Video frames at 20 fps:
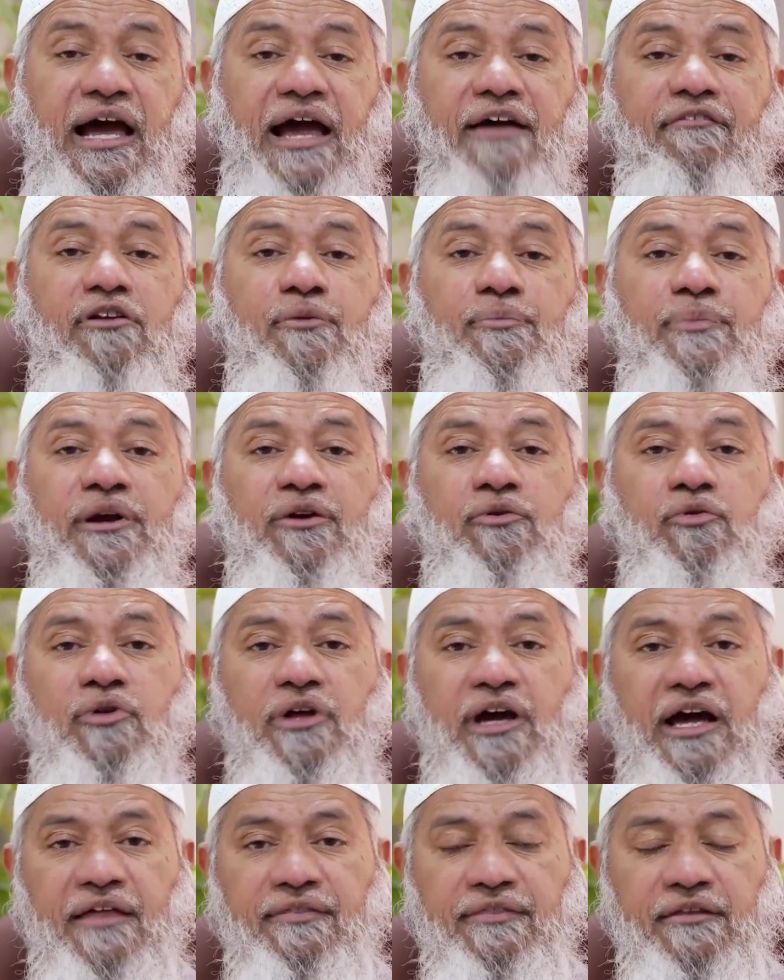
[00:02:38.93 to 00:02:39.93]
I will pray 2
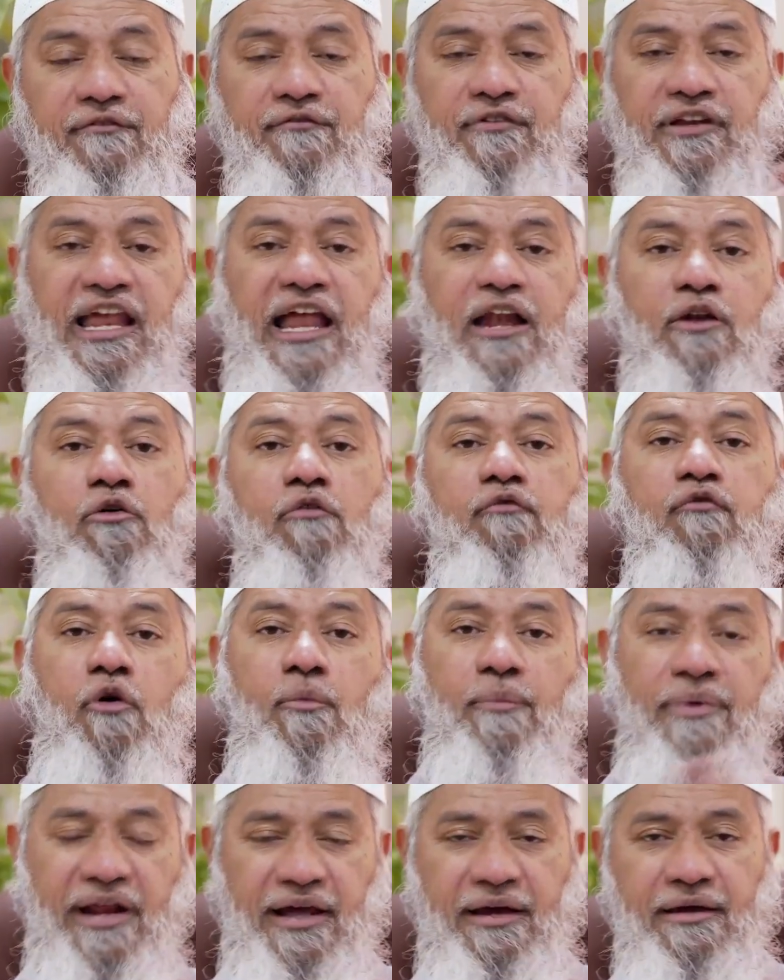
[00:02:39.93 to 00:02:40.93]
rakat nafil, I'll go
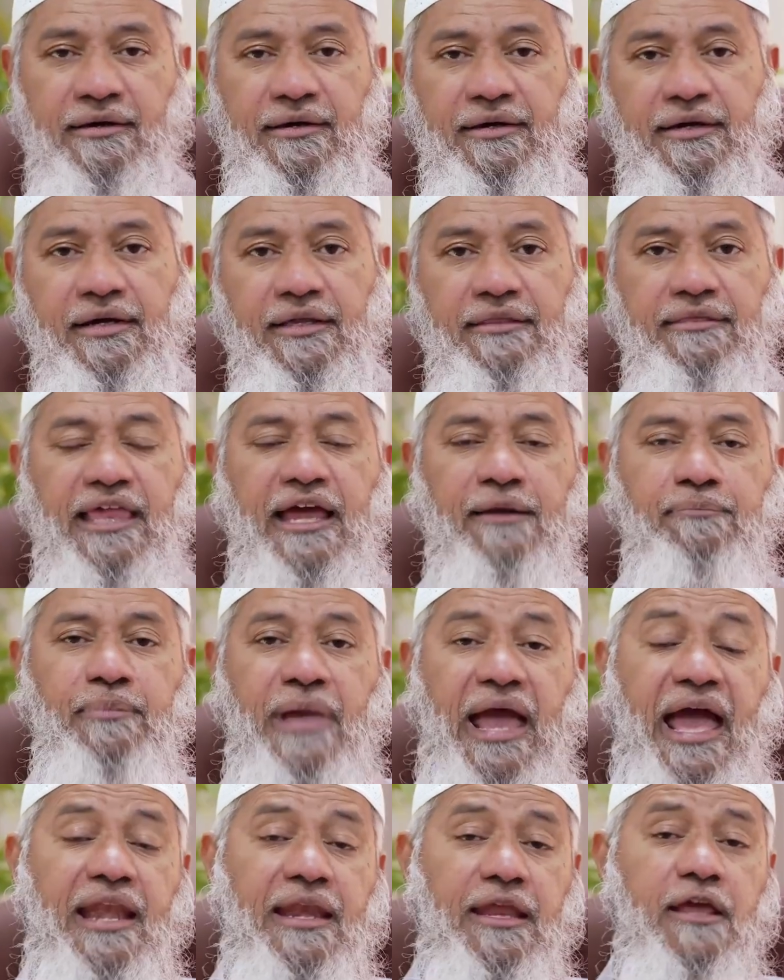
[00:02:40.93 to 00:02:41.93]
for Umrah.
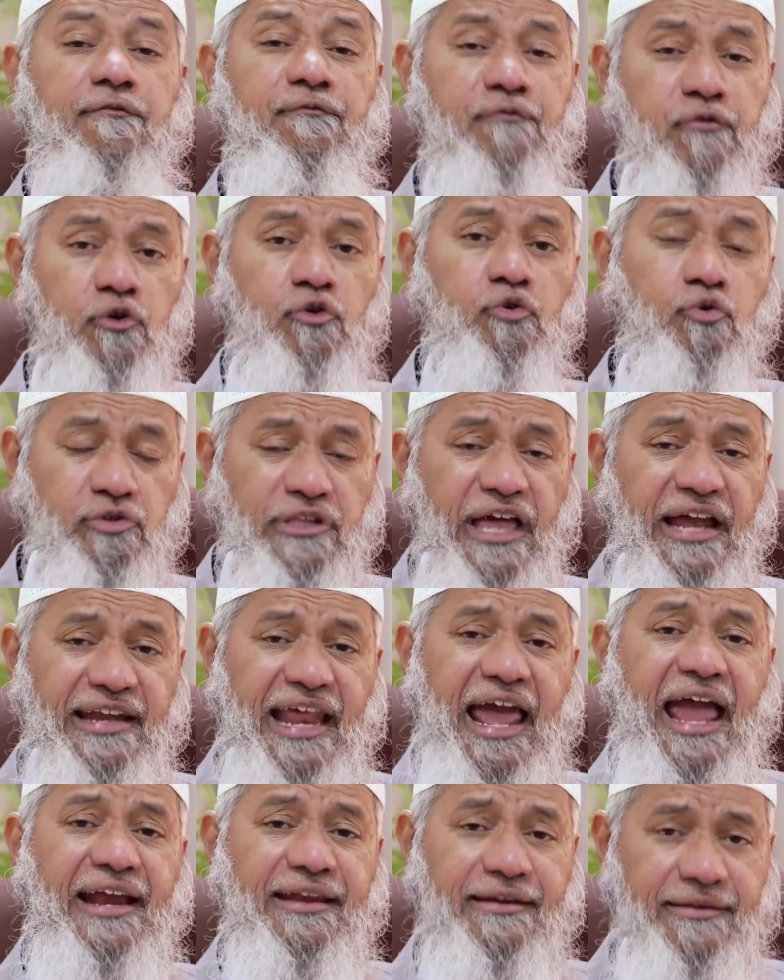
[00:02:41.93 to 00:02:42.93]
And if you do
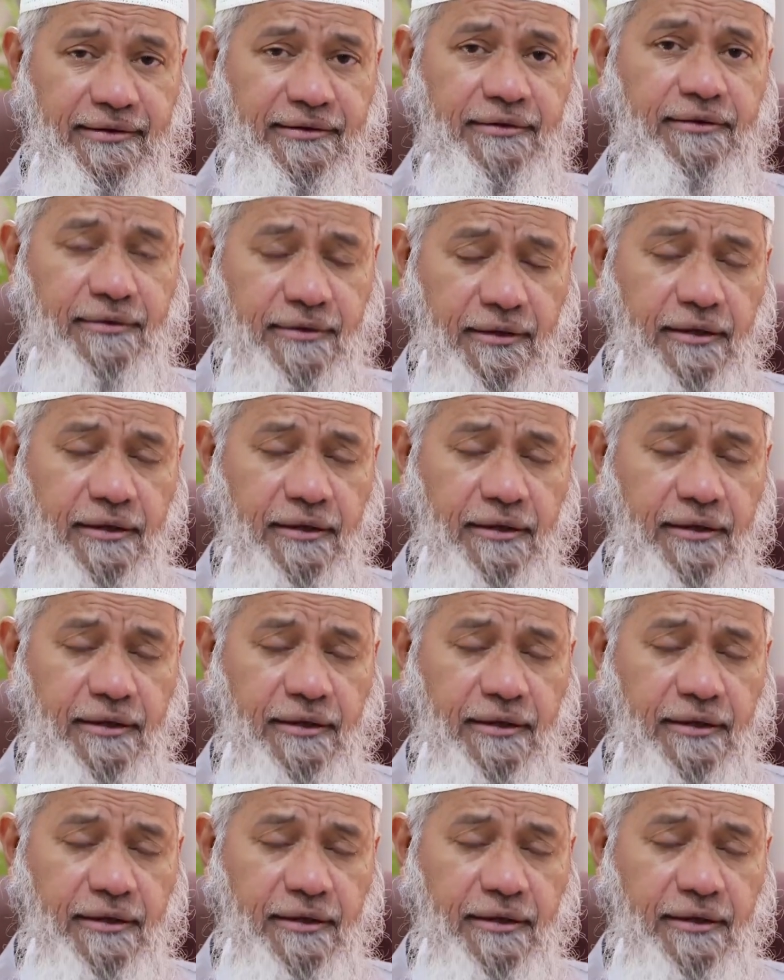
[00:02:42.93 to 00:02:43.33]
that act,